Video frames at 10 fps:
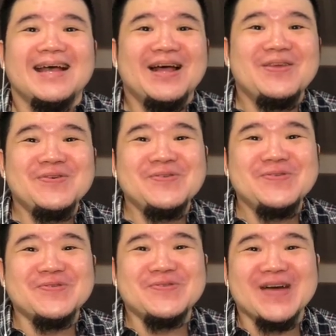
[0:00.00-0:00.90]

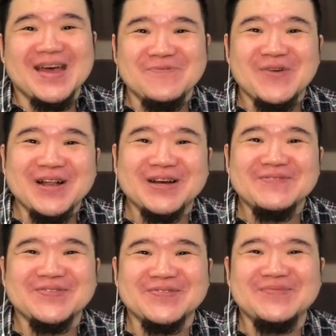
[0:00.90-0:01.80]
Hello and
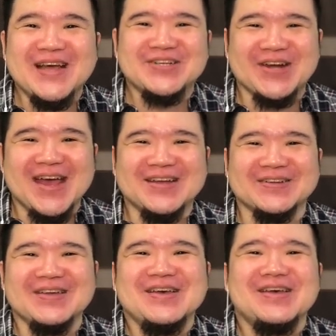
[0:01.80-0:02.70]
welcome to my
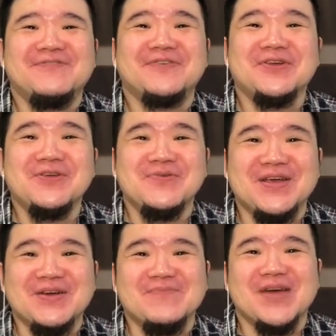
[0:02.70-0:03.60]
channel. If you're new
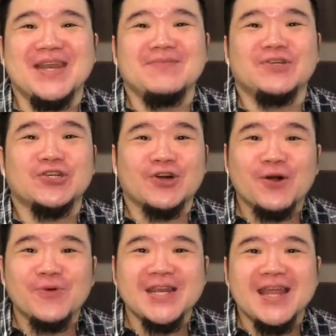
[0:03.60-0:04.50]
here, my name is
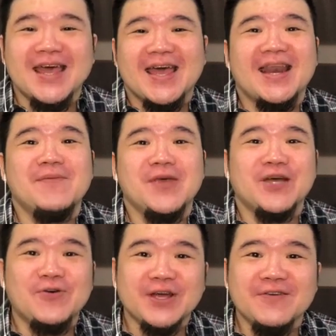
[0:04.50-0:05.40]
Sharwin and I
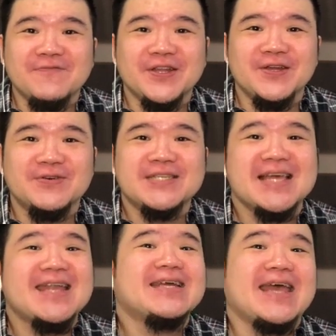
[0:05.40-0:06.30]
make cooking
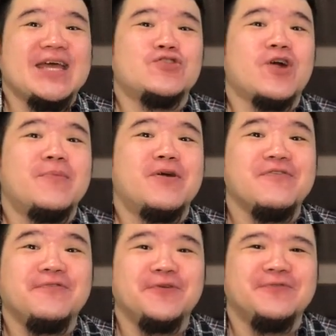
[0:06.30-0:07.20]
videos and K-drama
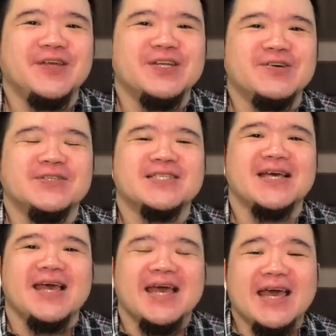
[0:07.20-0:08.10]
review videos.
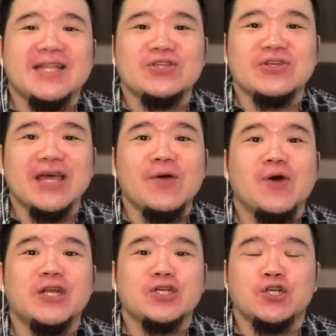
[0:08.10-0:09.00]
And today I
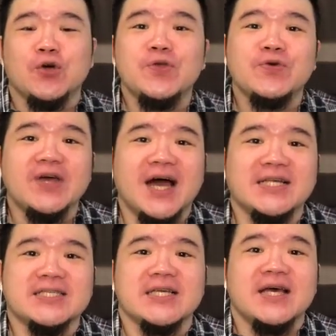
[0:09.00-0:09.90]
want to show you
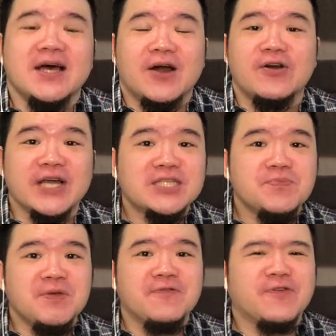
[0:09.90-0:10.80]
guys a
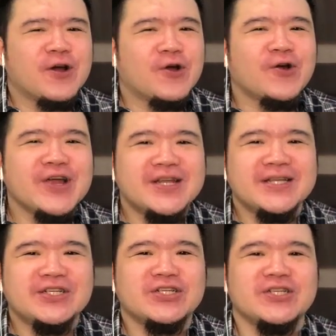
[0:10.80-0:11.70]
recipe for a
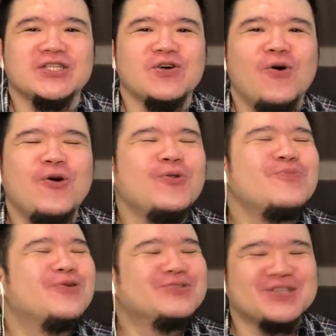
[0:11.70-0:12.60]
Korean dish that's
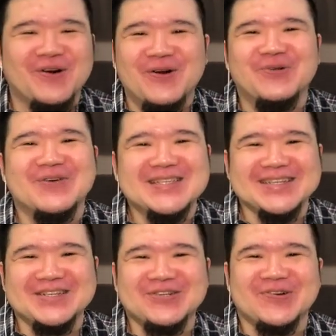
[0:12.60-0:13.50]
almost
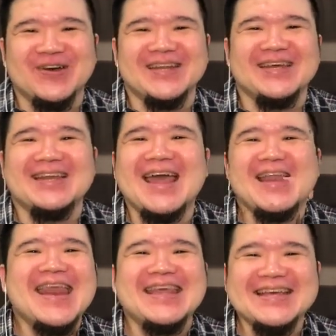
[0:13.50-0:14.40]
always enjoyed in
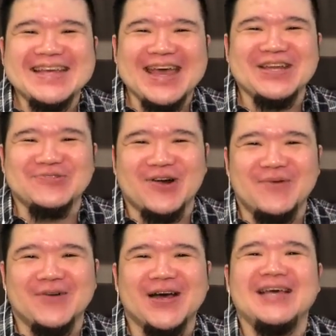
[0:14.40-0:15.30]
any
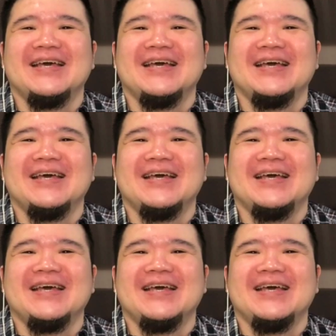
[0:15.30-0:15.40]
K-drama.